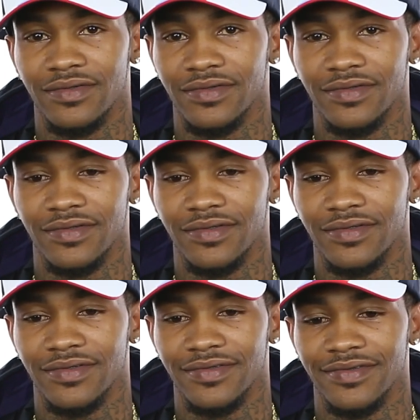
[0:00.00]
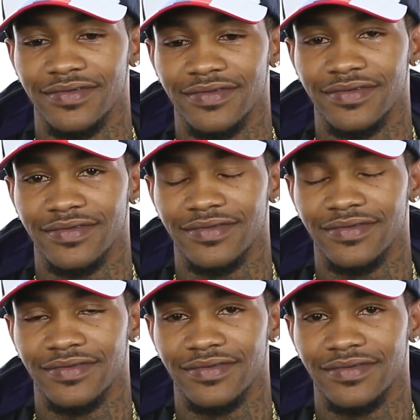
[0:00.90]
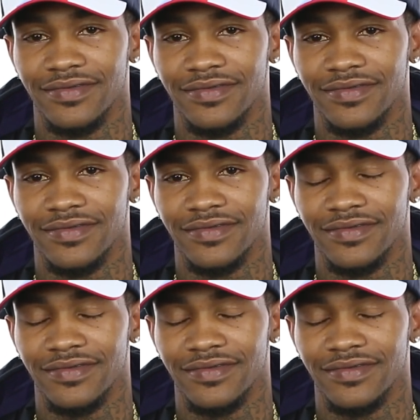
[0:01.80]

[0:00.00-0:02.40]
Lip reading: Nobody speaks.